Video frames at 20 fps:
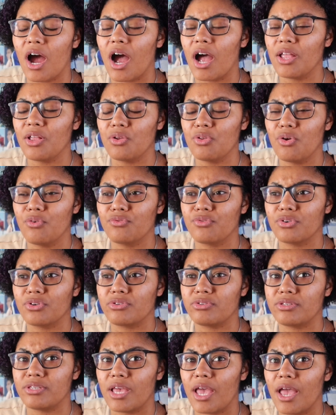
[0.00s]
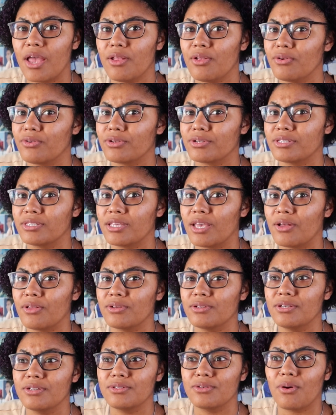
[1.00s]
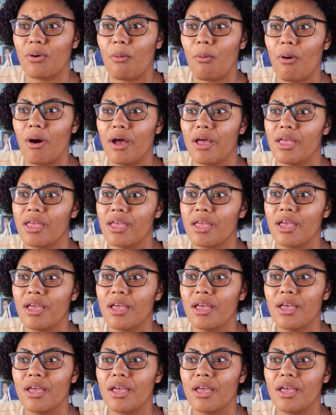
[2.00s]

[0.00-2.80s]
I don't know if they're dead or they're skeletons or what.